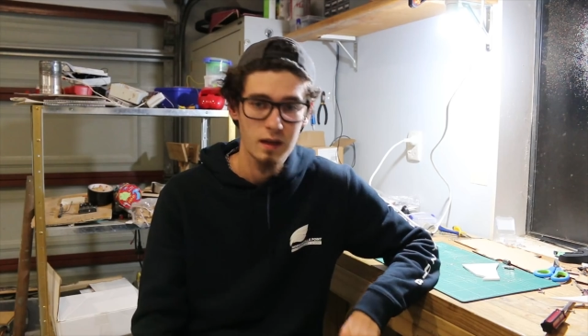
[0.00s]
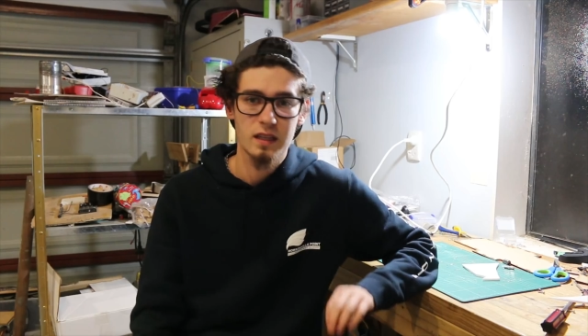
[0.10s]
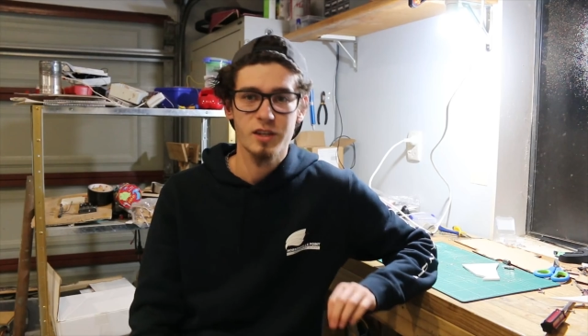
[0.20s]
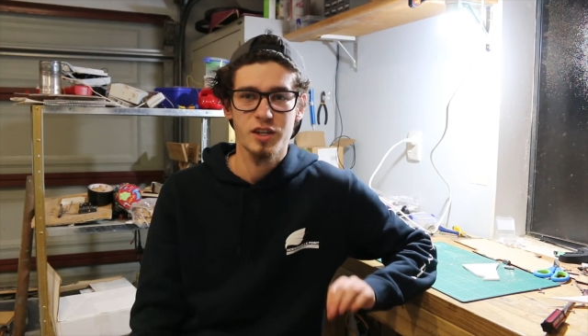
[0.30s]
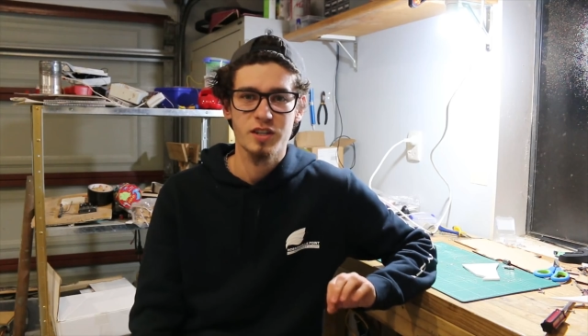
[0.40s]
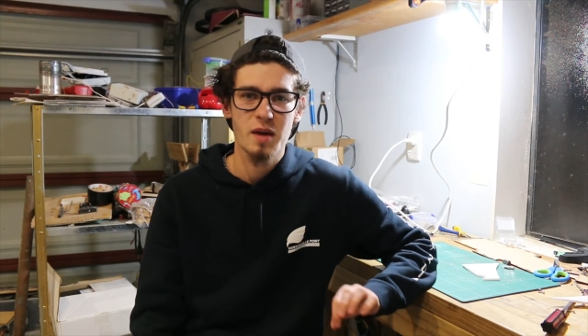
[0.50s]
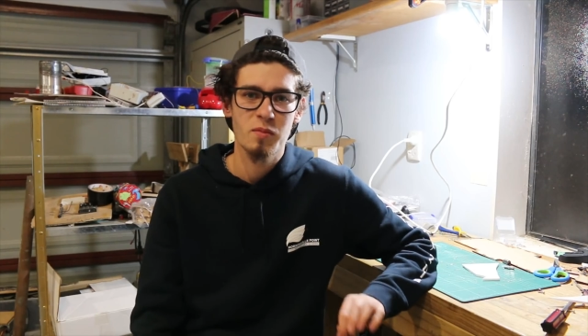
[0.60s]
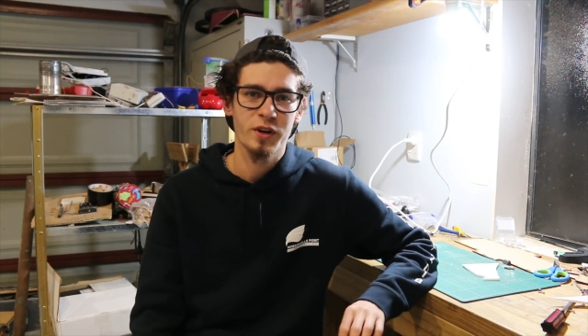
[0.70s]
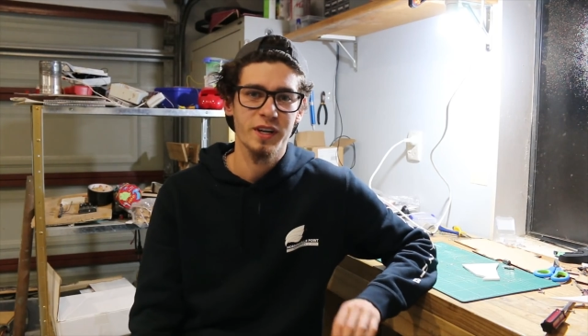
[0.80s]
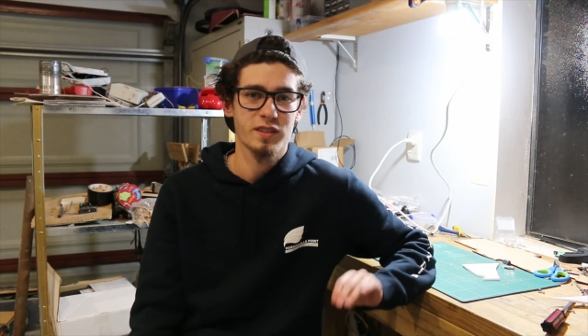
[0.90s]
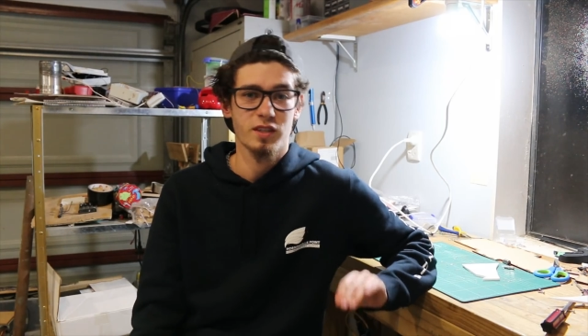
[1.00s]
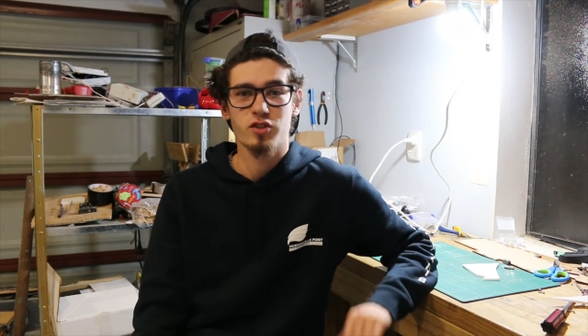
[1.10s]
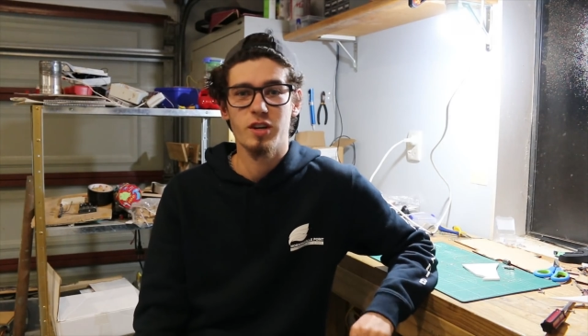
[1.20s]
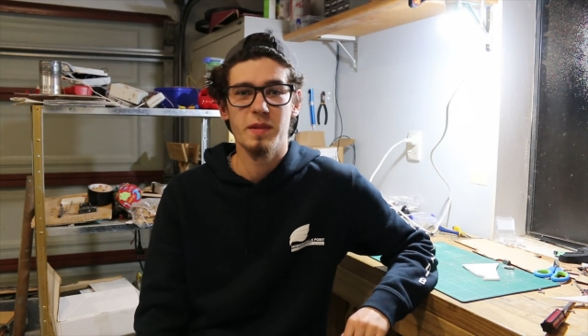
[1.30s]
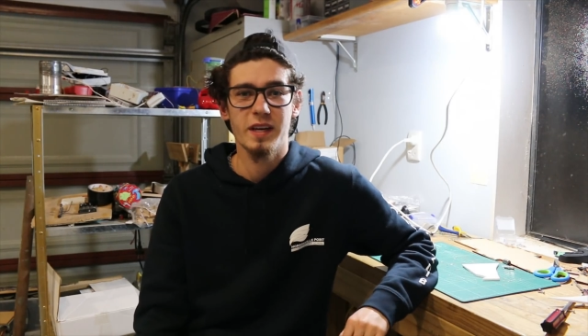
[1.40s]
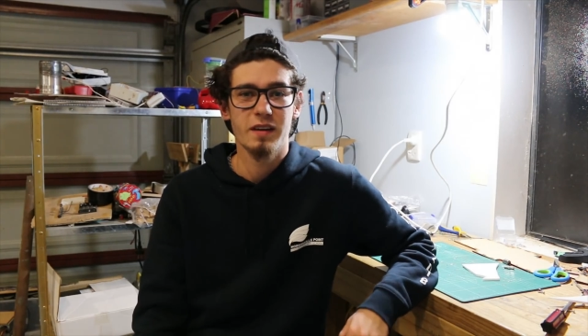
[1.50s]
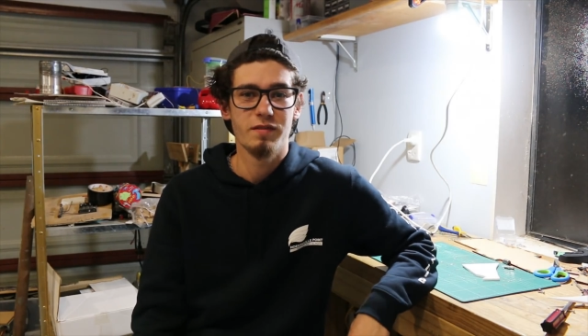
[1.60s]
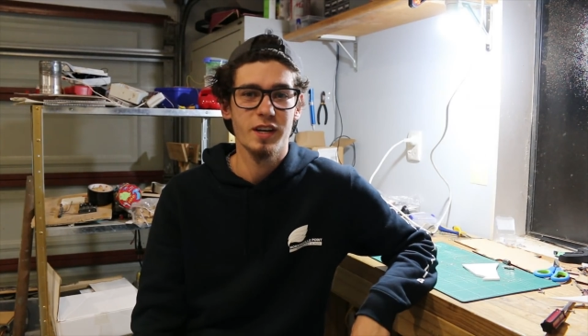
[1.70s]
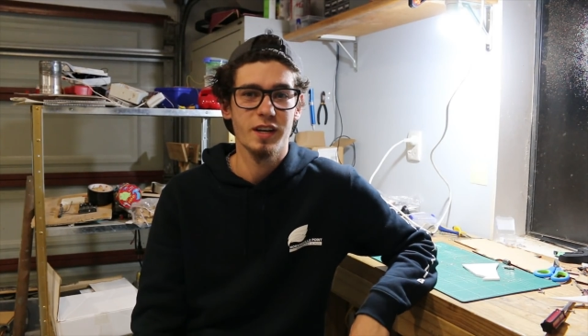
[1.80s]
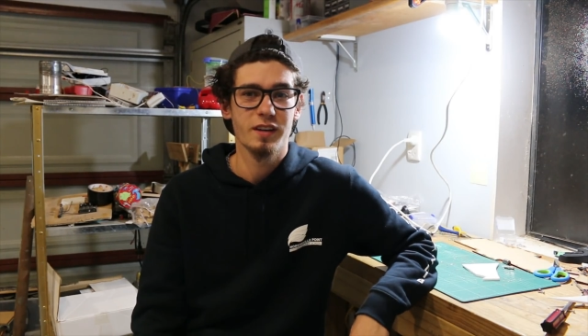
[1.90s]
Electric skateboarding is extremely
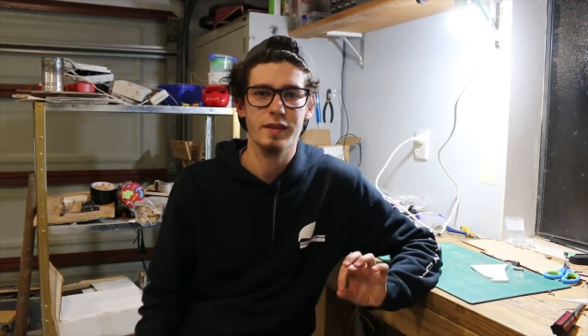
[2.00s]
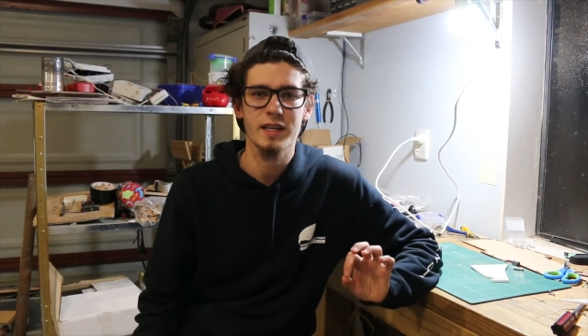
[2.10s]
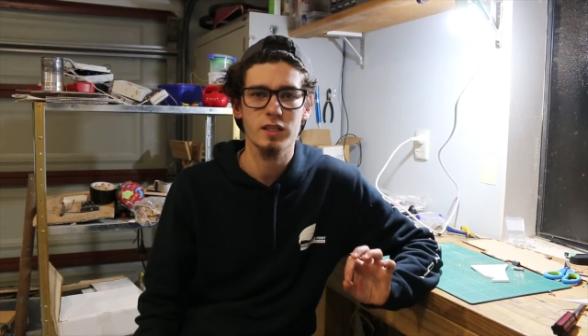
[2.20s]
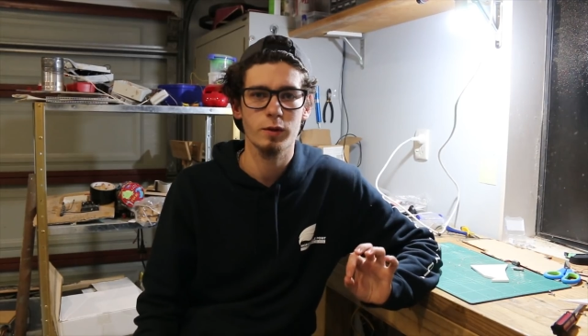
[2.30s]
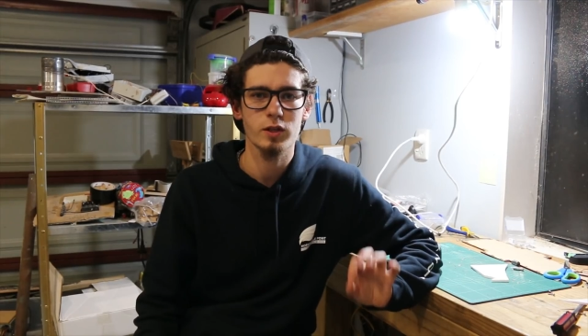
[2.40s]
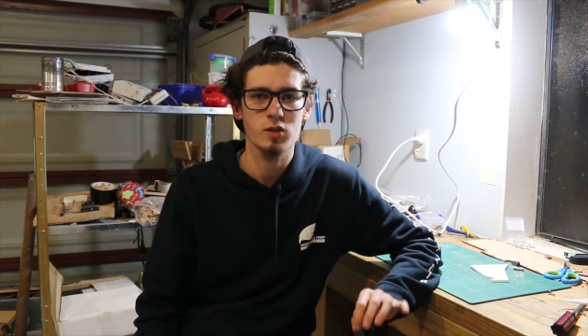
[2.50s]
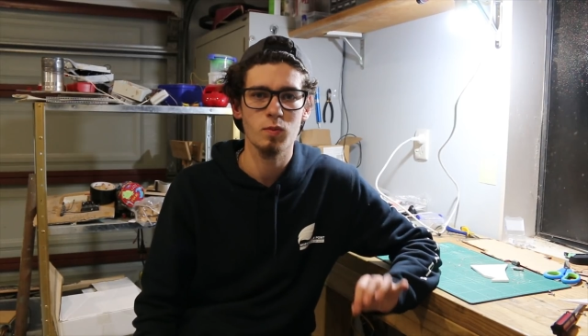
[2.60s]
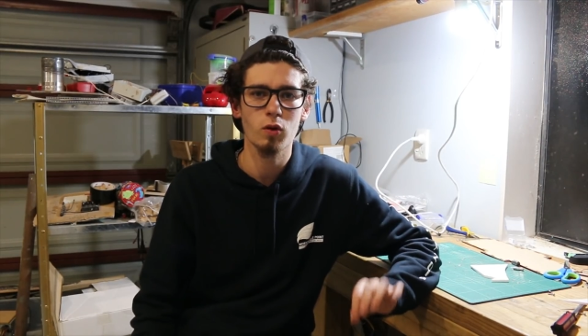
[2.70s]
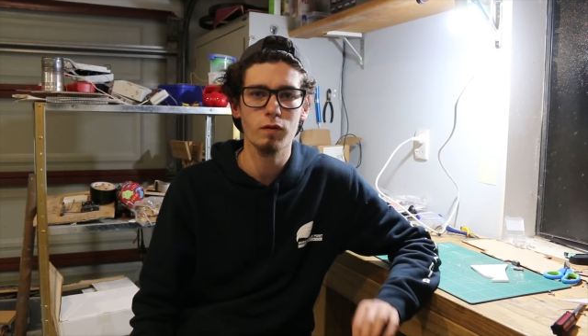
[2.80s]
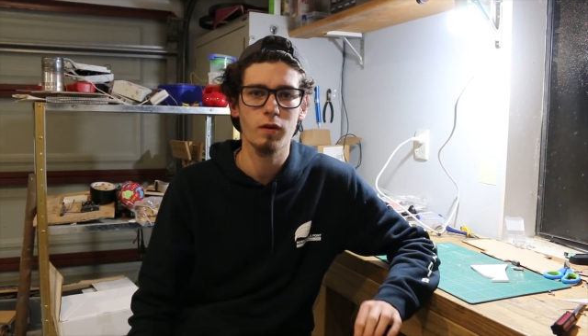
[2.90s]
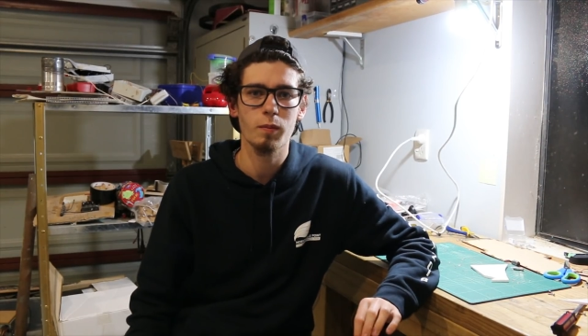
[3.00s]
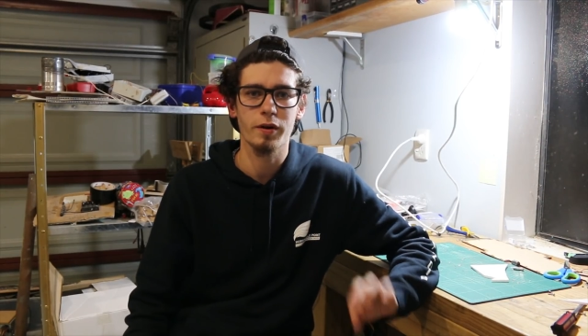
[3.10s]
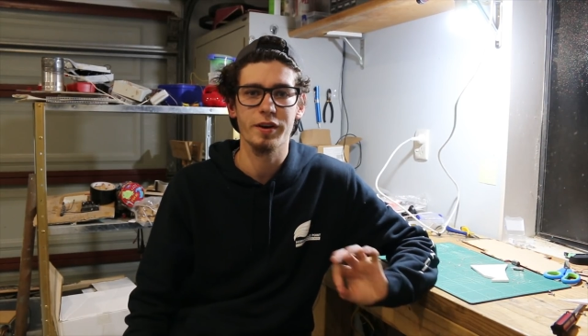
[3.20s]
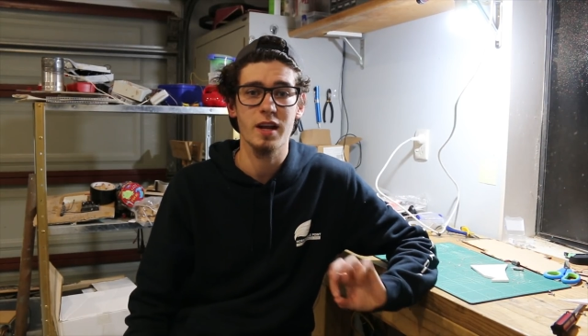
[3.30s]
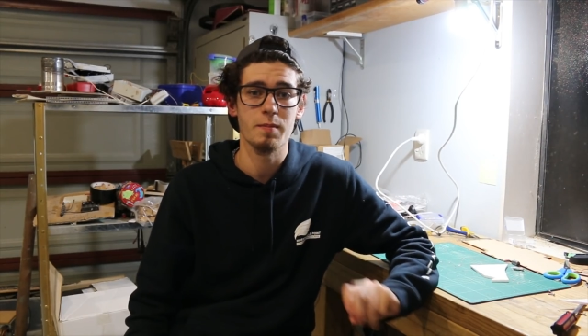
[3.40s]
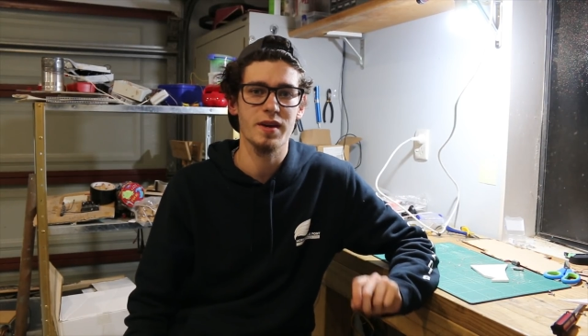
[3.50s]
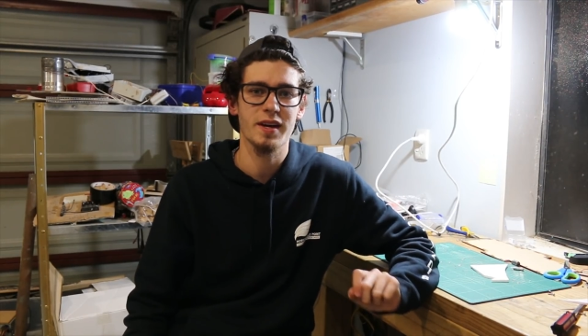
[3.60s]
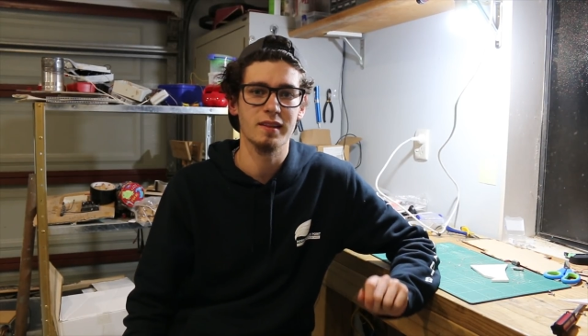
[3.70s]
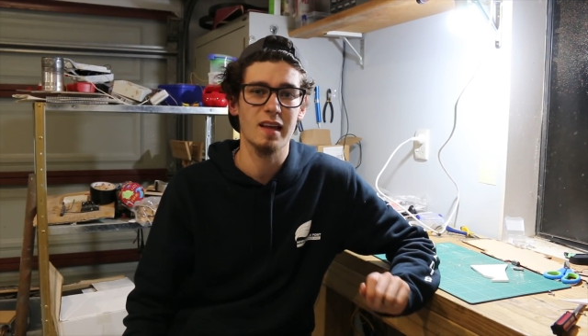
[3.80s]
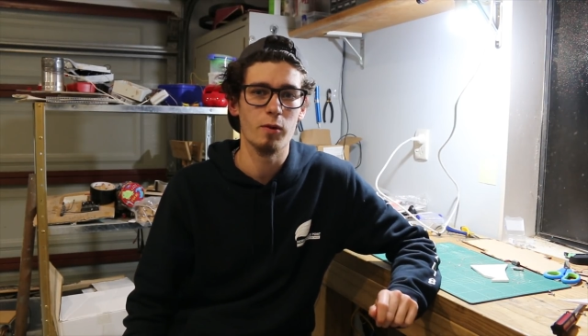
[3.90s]
convenient thanks to its small footprint and
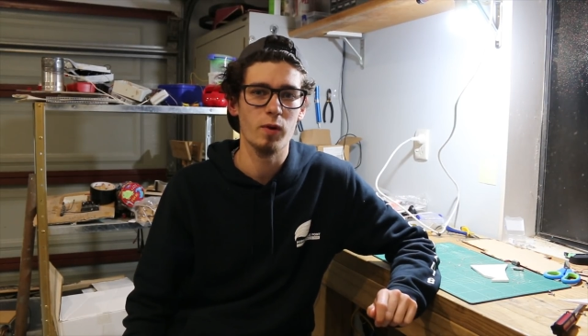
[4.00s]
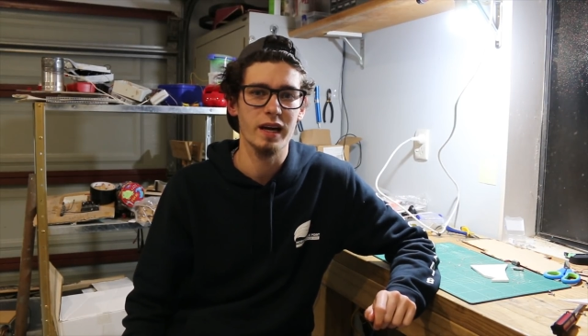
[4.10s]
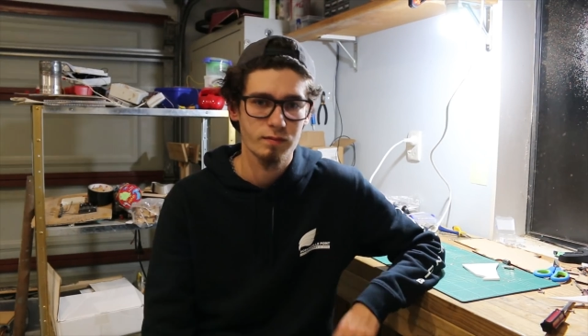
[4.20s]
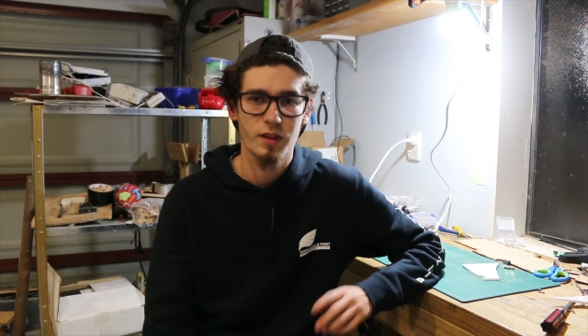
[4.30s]
being lightweight.